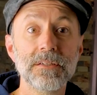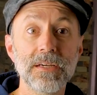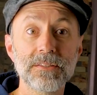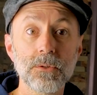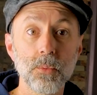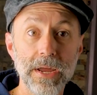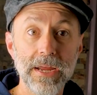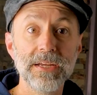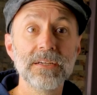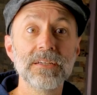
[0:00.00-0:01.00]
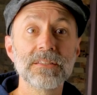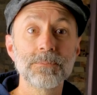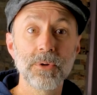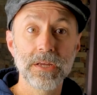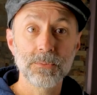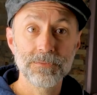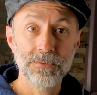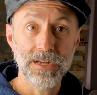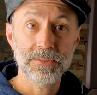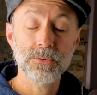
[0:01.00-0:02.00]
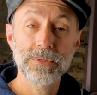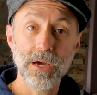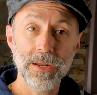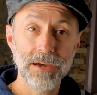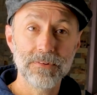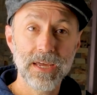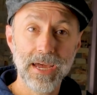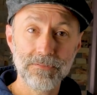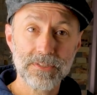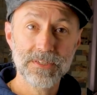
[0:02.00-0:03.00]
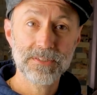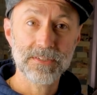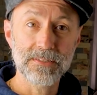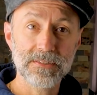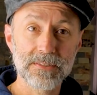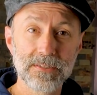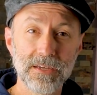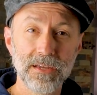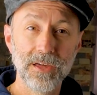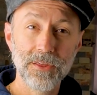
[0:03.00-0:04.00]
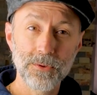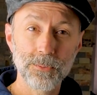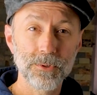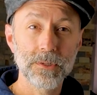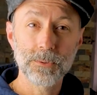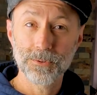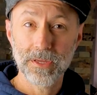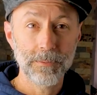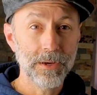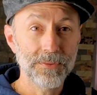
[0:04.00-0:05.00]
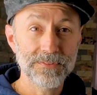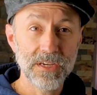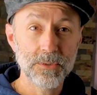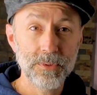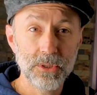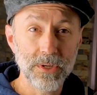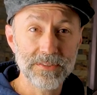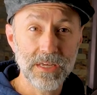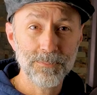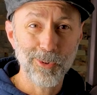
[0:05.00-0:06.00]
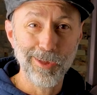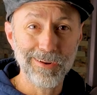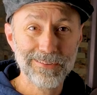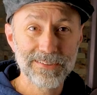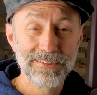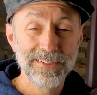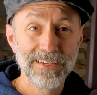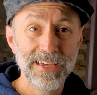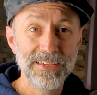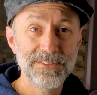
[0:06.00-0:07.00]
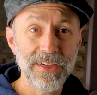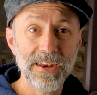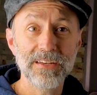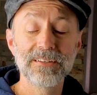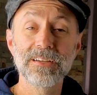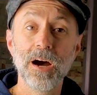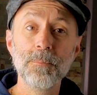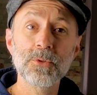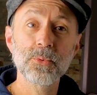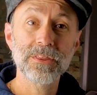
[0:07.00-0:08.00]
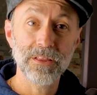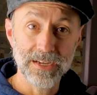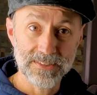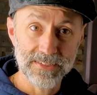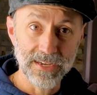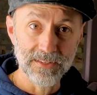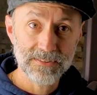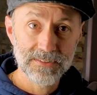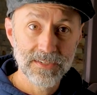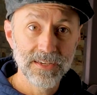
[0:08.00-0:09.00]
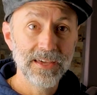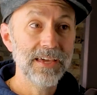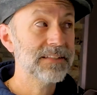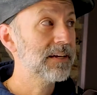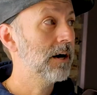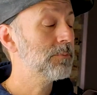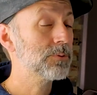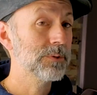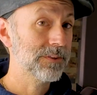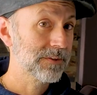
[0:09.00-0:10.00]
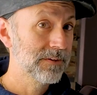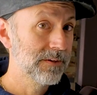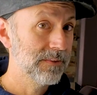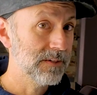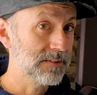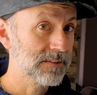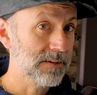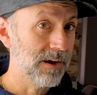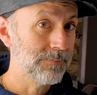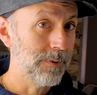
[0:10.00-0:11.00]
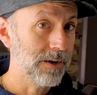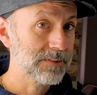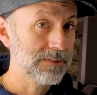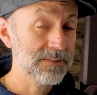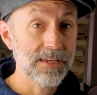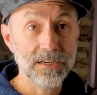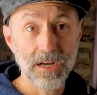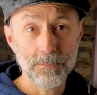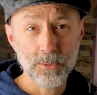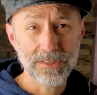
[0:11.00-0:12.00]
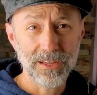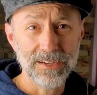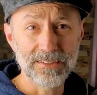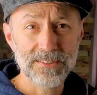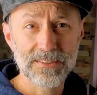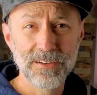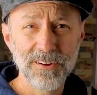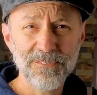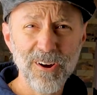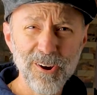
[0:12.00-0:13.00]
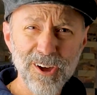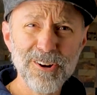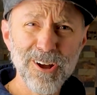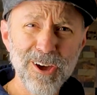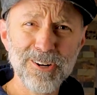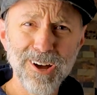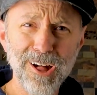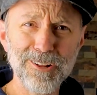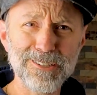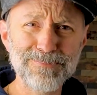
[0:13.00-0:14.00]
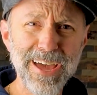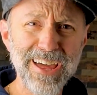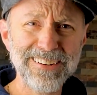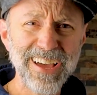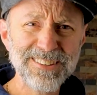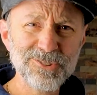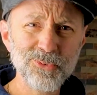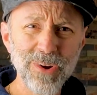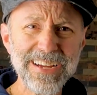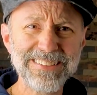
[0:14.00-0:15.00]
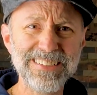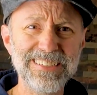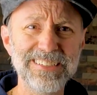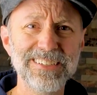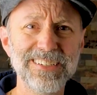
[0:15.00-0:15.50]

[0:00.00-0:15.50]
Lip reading: it's a way to bring in reflectors without having to have assistants. Another really cool thing about this HP USN product is that it comes with light stands, it comes with these soft boxes, and it comes with lights. Under $100, man, that's crazy.